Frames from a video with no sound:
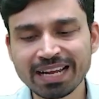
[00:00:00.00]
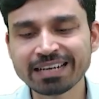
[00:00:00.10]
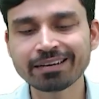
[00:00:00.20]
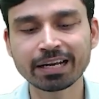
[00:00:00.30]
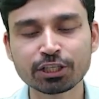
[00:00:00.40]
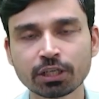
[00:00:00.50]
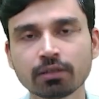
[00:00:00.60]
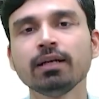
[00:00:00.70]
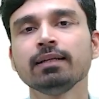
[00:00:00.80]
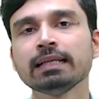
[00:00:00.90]
any direction
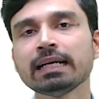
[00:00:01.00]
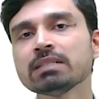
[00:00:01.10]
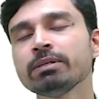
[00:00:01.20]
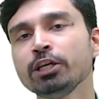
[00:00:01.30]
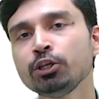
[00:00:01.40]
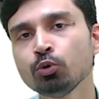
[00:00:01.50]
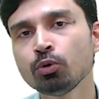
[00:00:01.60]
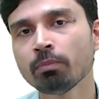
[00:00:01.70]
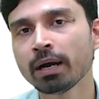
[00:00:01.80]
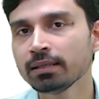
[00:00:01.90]
that has been
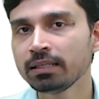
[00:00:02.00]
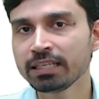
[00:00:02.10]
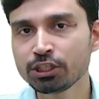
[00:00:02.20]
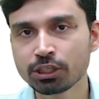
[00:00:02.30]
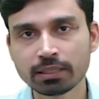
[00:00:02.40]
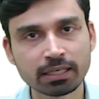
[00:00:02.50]
issued by the DG,